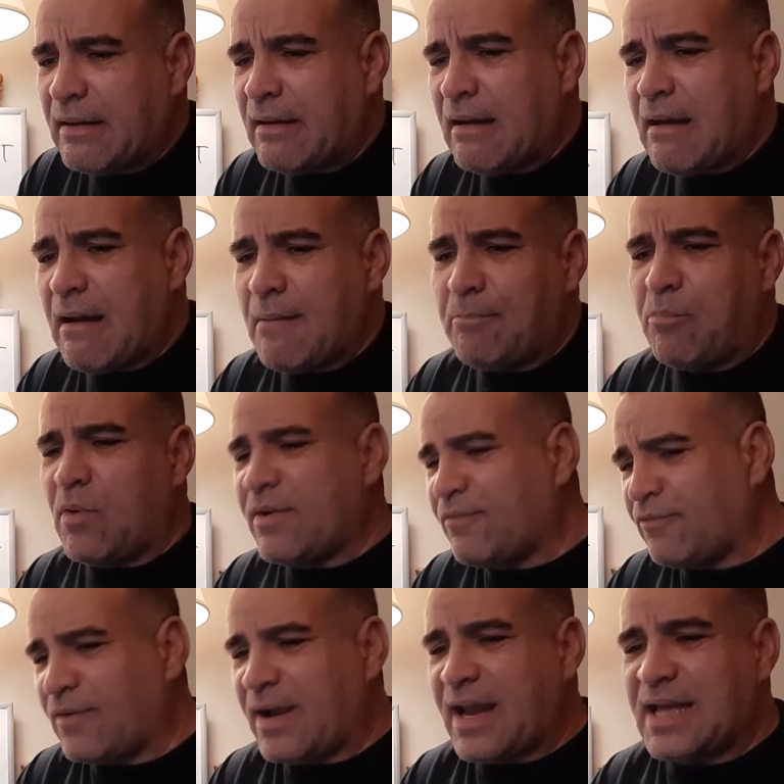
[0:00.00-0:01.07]

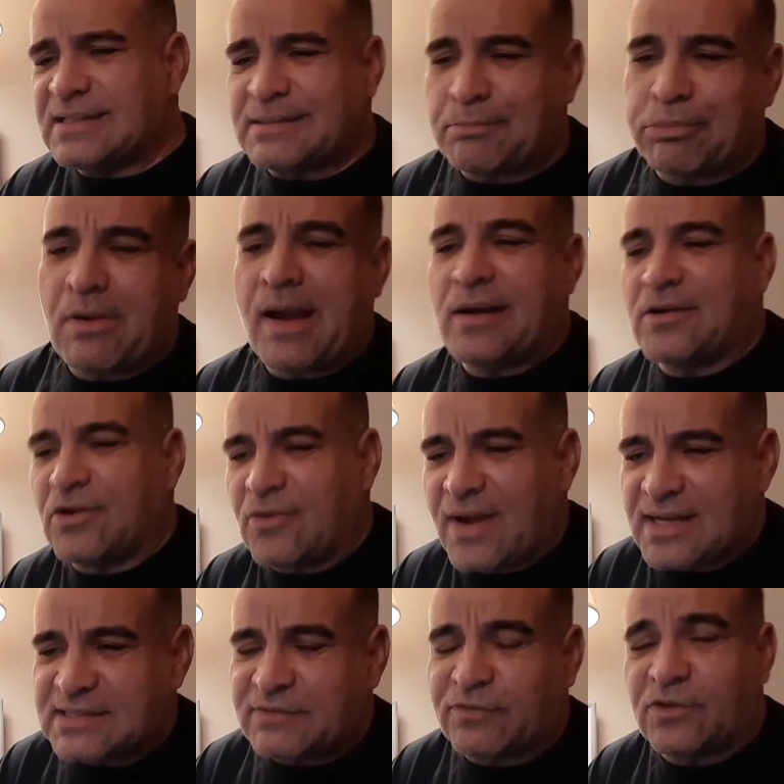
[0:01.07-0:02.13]
Boyfriend has a prior
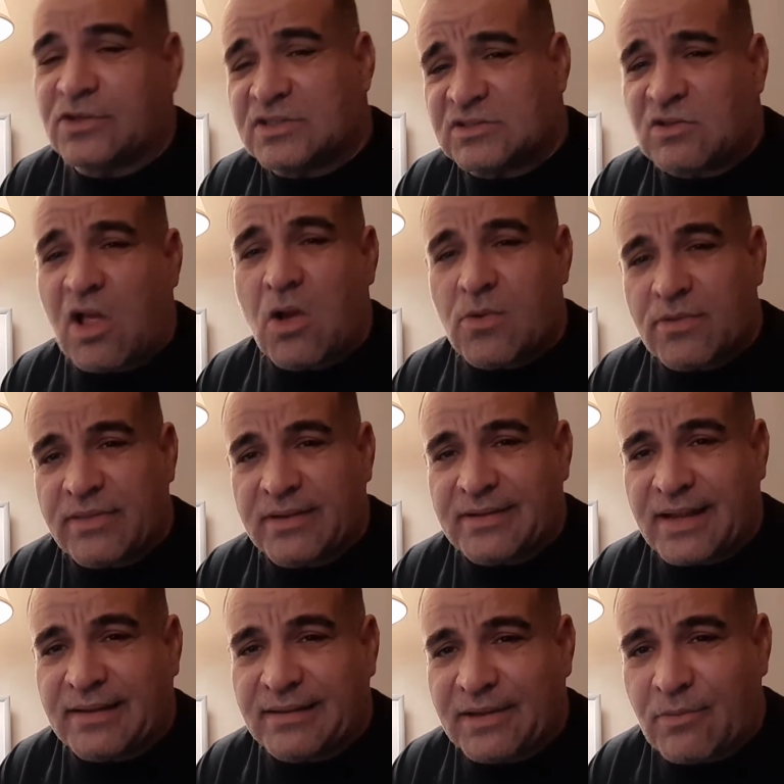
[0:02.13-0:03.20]
arrest for assault with a
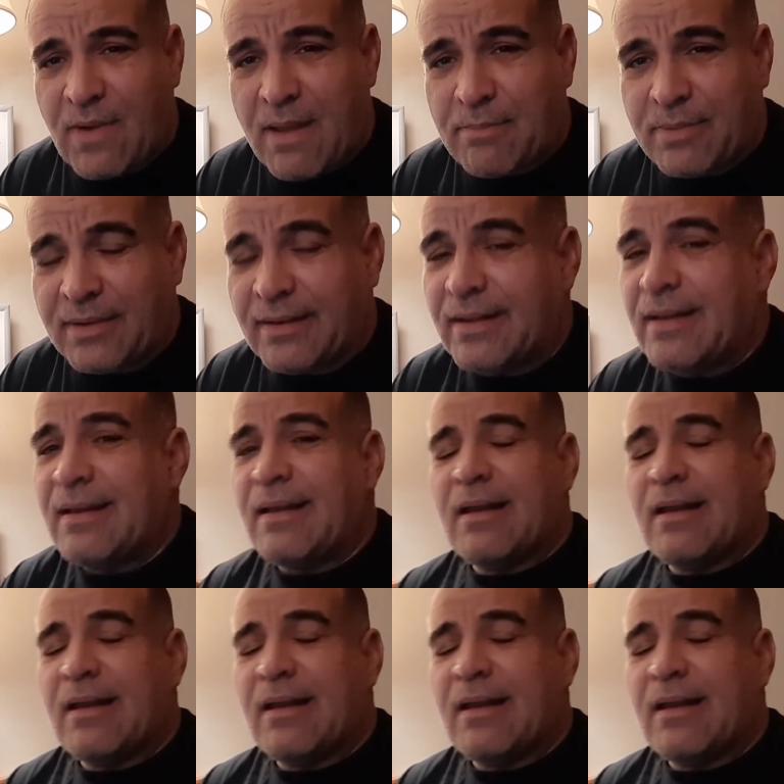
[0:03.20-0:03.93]
deadly weapon.